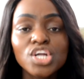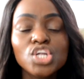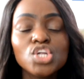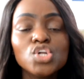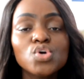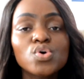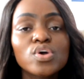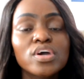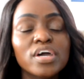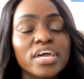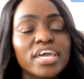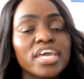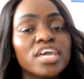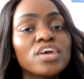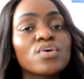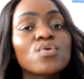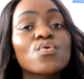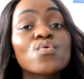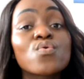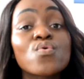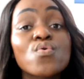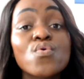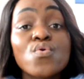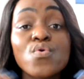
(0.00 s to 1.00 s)
look
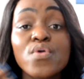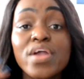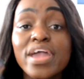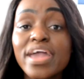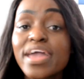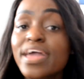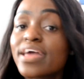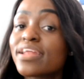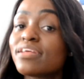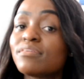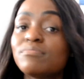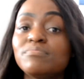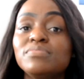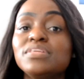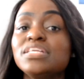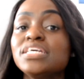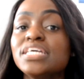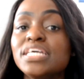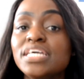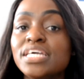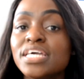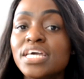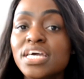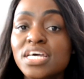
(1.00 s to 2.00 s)

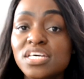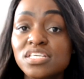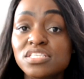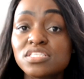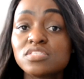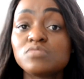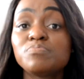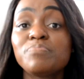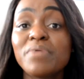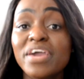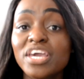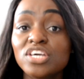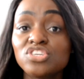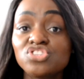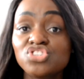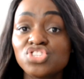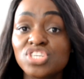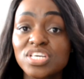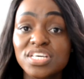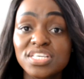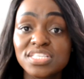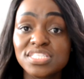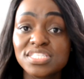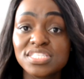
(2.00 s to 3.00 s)
incredibly
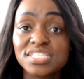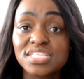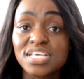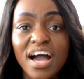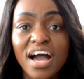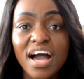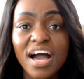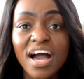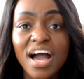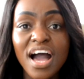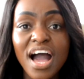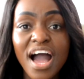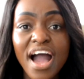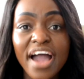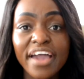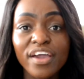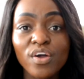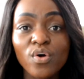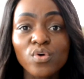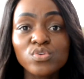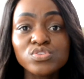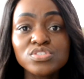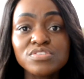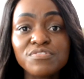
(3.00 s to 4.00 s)
spacious.
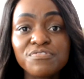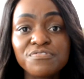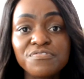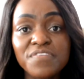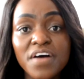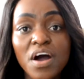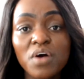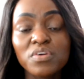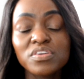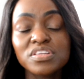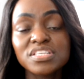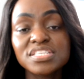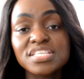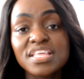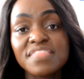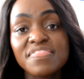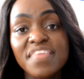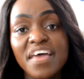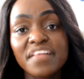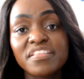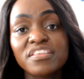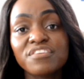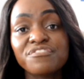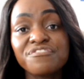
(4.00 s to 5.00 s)
I also found
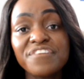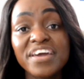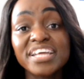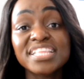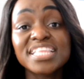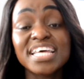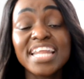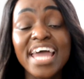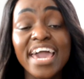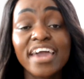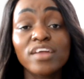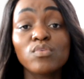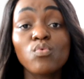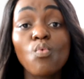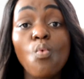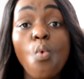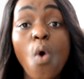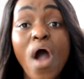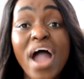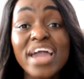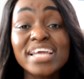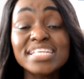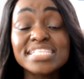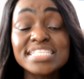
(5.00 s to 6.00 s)
that the fact that I had
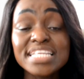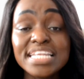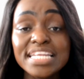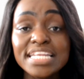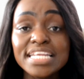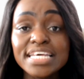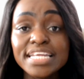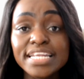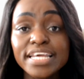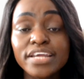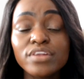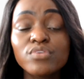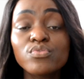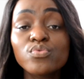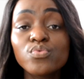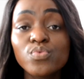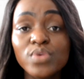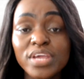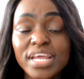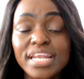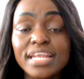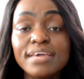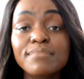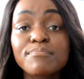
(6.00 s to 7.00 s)
white linen
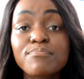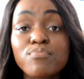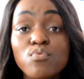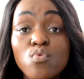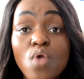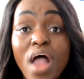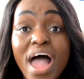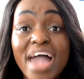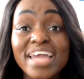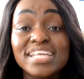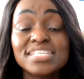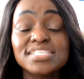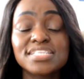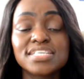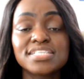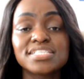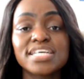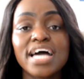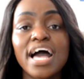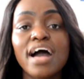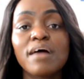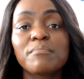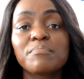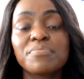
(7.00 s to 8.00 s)
really brightened
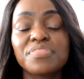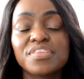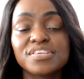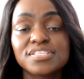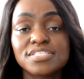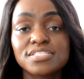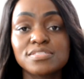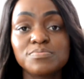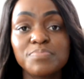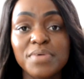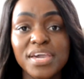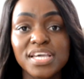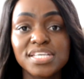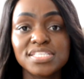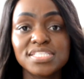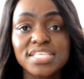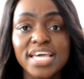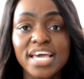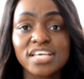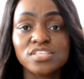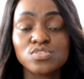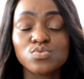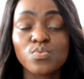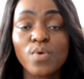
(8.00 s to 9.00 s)
up the space
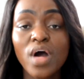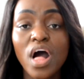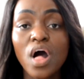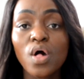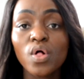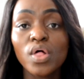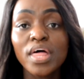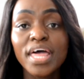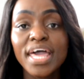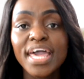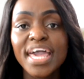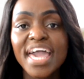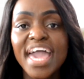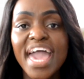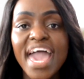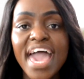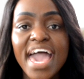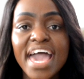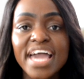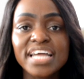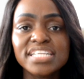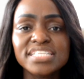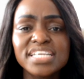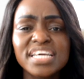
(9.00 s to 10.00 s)
as well,
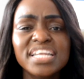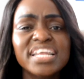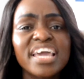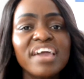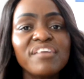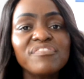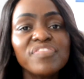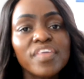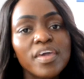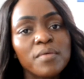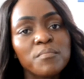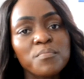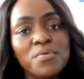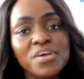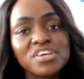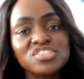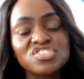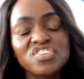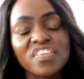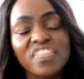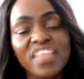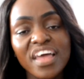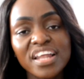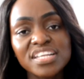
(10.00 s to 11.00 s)
and it gave the
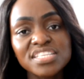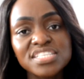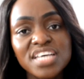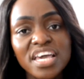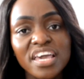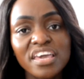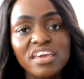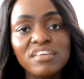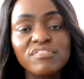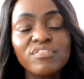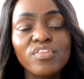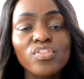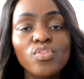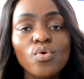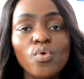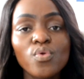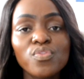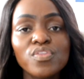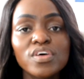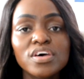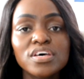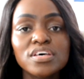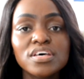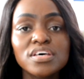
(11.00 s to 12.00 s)
impression that even
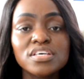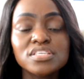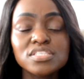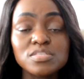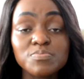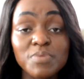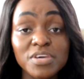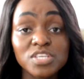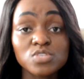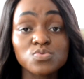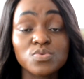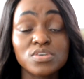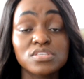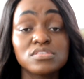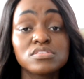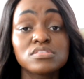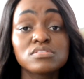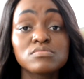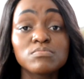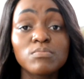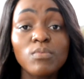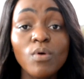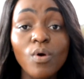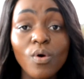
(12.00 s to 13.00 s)
though the space was
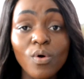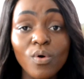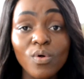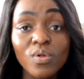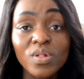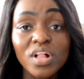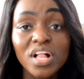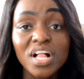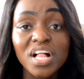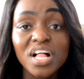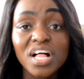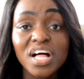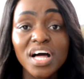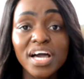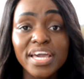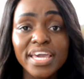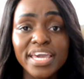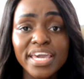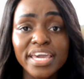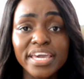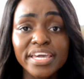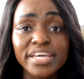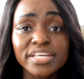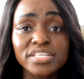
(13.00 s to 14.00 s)
small,
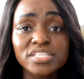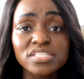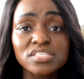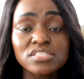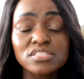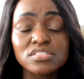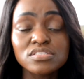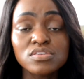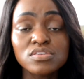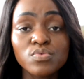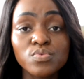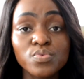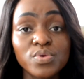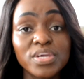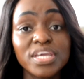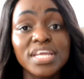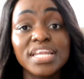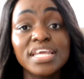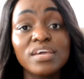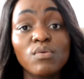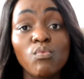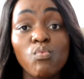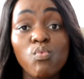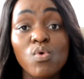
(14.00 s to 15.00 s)
it
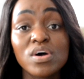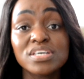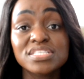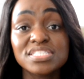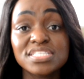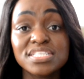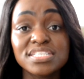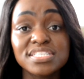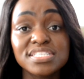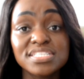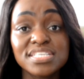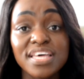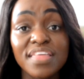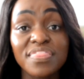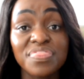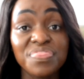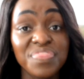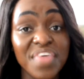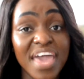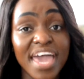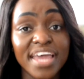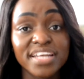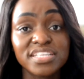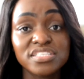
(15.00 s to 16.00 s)
really wasn't
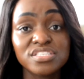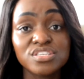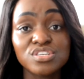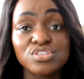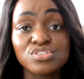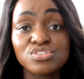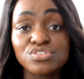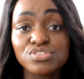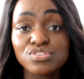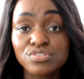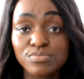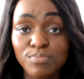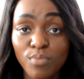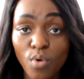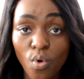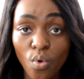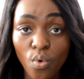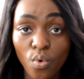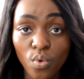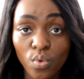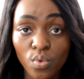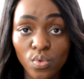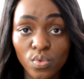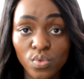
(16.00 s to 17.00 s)
that
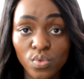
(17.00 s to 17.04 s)
small.